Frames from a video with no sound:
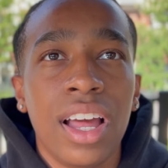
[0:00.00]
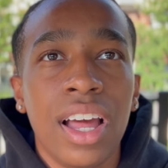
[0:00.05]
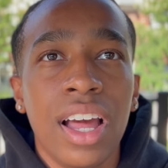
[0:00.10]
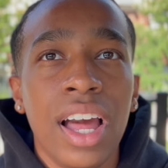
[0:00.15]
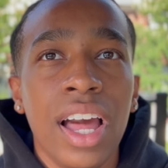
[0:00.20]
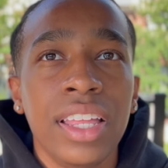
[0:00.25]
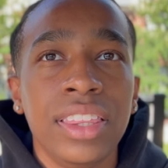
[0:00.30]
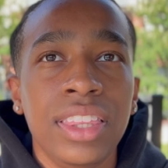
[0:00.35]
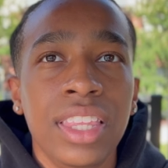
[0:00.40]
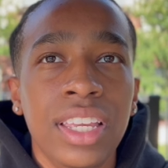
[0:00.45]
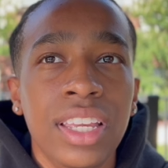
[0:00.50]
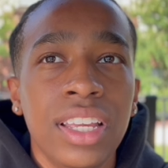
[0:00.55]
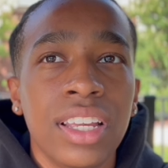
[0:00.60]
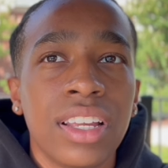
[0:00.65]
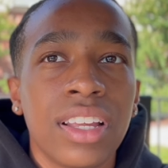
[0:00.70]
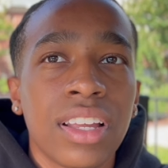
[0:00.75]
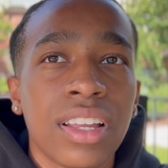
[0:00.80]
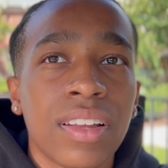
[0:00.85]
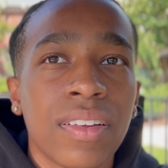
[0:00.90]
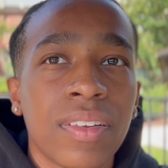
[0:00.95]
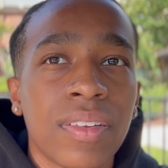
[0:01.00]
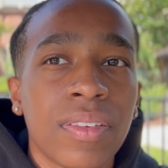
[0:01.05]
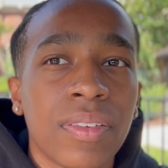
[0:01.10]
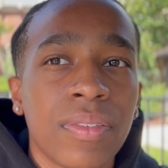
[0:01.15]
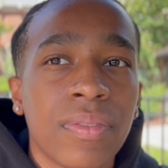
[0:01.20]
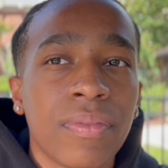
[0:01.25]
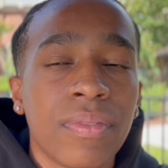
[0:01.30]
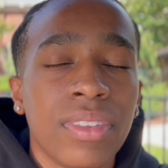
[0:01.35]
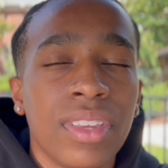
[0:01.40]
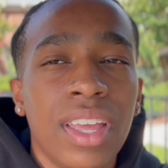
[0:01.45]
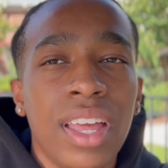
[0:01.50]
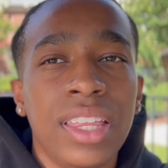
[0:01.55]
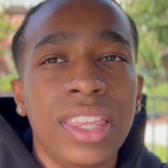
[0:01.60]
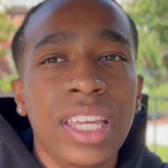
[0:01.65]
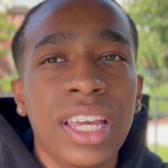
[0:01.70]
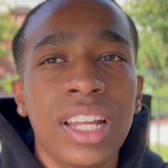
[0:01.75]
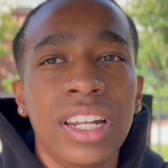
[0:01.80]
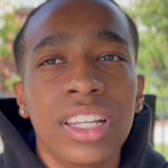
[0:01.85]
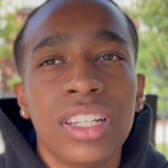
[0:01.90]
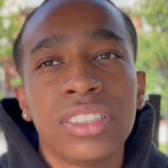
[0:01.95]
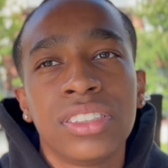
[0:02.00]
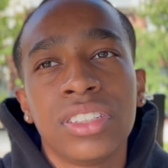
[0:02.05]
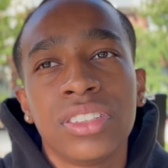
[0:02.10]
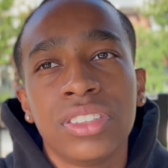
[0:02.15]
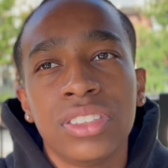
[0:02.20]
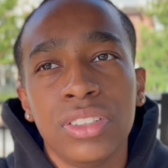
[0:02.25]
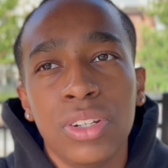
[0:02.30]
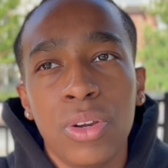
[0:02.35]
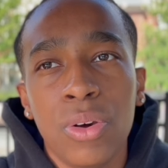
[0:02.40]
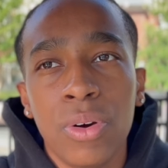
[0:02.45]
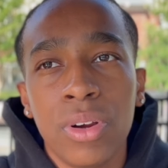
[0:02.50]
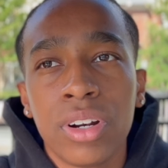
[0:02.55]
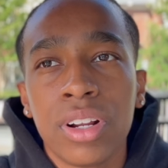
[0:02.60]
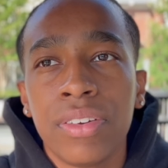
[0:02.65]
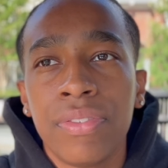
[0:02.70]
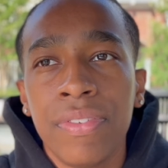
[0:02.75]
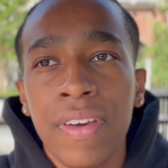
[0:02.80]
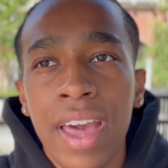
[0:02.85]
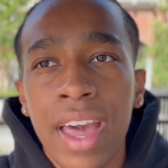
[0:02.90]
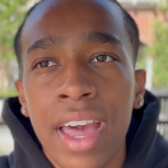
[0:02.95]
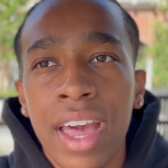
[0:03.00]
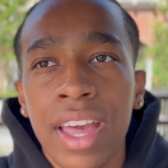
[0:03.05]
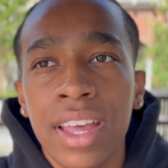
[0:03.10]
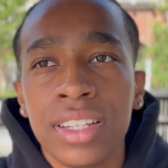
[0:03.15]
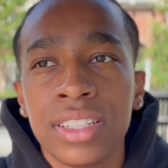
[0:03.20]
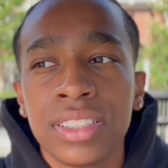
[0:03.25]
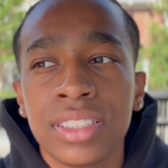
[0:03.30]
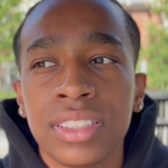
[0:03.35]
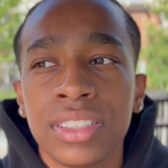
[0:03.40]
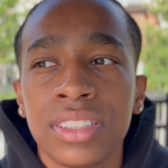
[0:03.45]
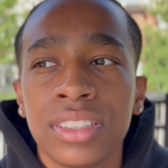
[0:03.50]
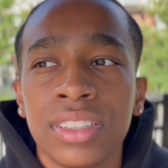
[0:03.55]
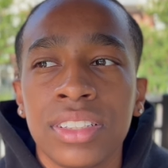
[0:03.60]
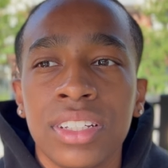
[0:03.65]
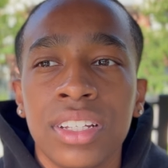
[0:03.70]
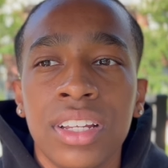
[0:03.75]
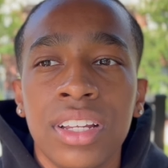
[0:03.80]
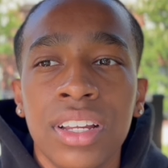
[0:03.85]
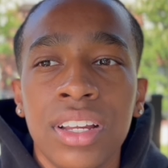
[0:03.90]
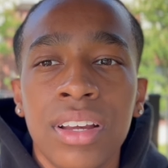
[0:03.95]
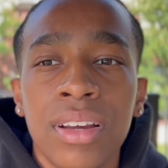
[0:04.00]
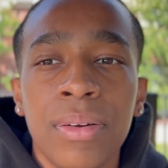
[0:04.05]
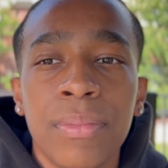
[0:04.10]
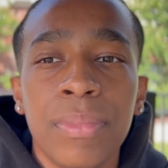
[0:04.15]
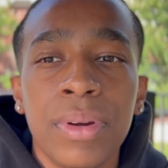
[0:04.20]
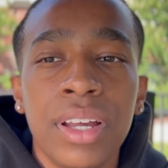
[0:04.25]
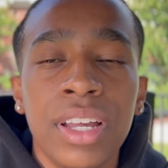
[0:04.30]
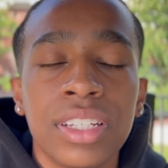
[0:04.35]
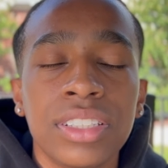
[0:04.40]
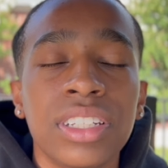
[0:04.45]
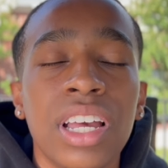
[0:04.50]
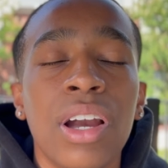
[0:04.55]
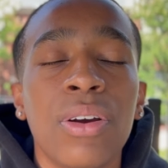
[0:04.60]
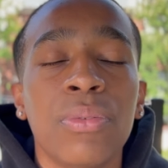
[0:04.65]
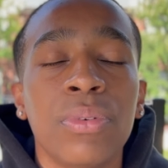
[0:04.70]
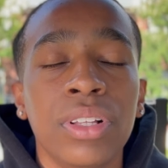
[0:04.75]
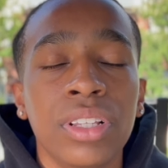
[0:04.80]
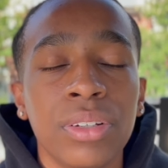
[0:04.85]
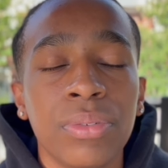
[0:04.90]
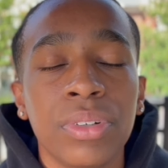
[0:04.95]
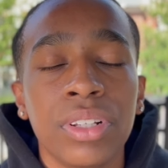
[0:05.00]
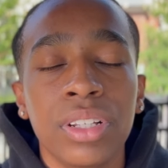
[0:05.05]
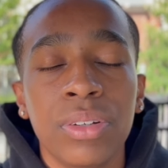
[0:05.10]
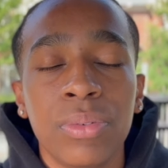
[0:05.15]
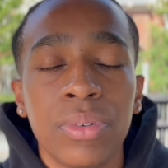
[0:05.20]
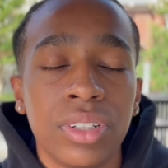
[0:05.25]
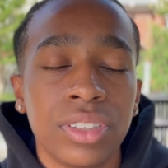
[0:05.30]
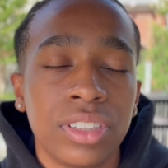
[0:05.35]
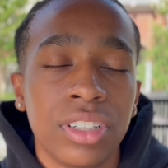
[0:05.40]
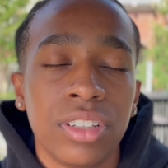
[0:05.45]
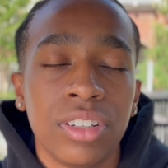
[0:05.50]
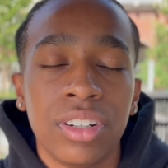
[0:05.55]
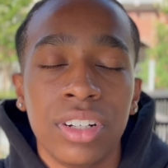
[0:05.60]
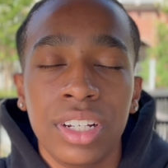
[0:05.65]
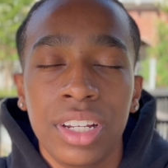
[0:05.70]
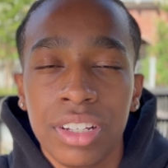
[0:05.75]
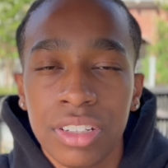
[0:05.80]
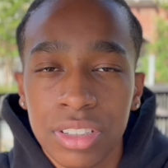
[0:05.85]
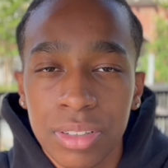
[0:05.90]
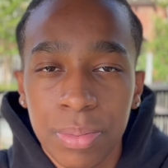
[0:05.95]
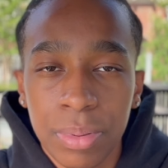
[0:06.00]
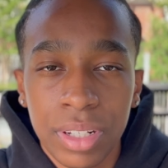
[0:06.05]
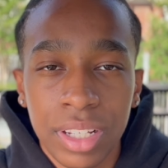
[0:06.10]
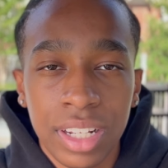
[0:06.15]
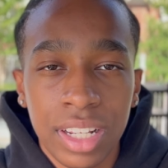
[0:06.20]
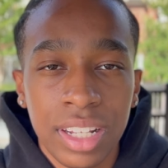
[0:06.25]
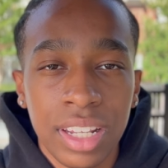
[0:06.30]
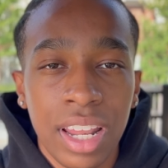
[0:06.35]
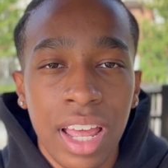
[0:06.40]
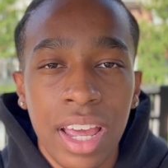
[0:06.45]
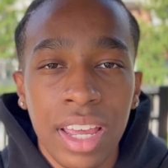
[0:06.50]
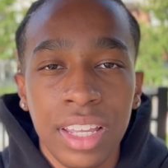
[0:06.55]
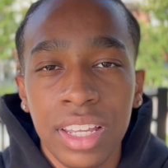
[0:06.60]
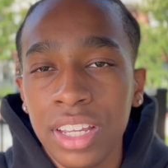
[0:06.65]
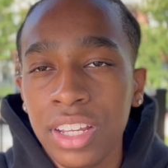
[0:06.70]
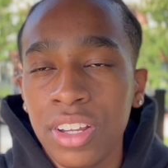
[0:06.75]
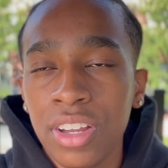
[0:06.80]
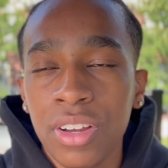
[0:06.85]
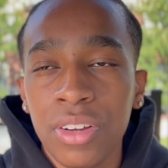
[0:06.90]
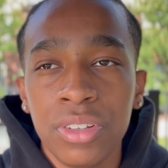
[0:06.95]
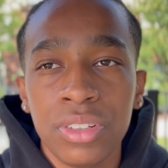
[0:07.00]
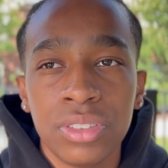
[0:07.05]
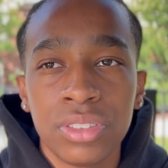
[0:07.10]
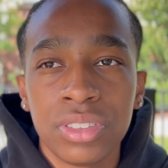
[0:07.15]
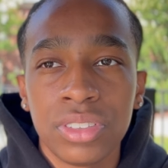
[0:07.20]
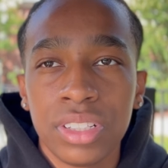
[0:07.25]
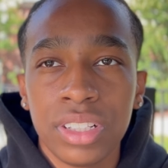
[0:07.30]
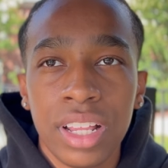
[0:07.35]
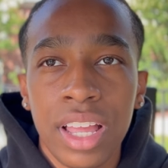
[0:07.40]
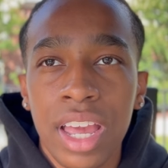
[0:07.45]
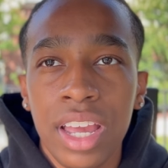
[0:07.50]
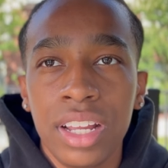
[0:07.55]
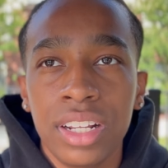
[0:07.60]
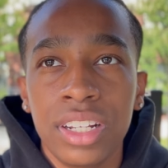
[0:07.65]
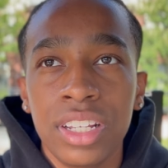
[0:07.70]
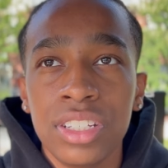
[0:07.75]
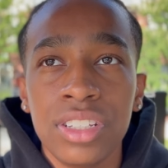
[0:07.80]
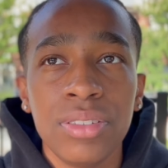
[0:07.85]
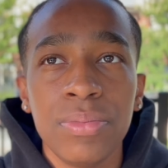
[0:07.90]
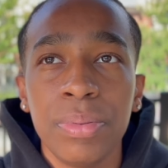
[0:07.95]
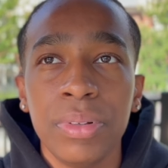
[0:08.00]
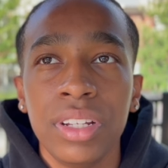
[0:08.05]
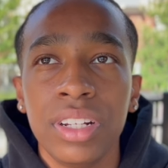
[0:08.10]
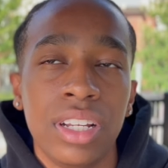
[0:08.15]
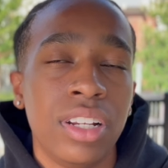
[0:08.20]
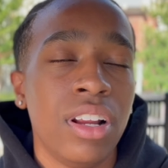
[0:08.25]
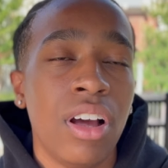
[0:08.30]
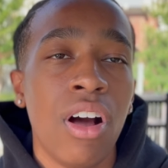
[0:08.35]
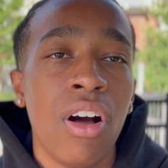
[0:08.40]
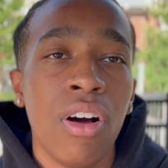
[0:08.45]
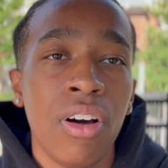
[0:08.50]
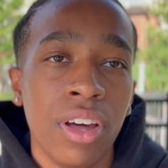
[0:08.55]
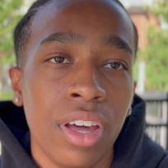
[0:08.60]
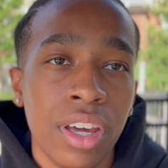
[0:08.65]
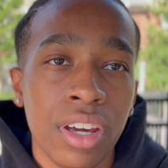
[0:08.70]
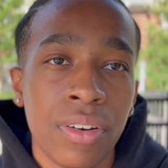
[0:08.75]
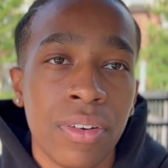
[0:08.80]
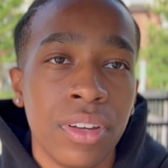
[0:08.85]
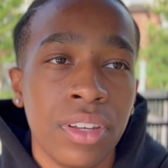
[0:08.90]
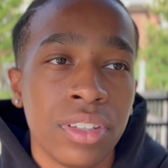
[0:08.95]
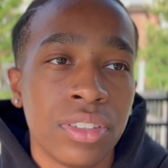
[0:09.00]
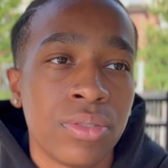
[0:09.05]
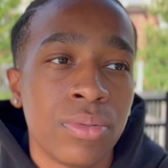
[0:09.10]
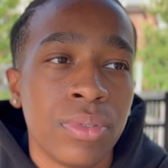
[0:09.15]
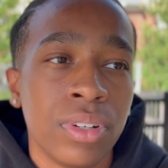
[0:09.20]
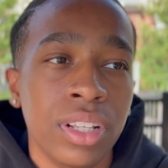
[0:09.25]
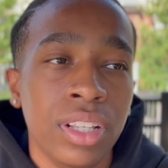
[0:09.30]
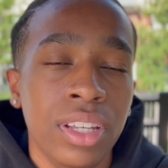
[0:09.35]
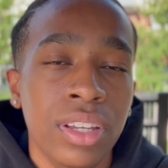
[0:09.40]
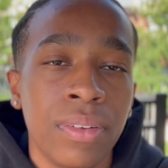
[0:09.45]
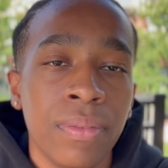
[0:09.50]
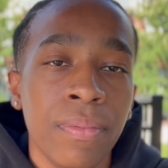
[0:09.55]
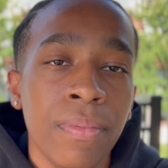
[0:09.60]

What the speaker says: I think I need to go on a fast because I really, really want to learn discipline. And like, it goes like discipline in all areas, really.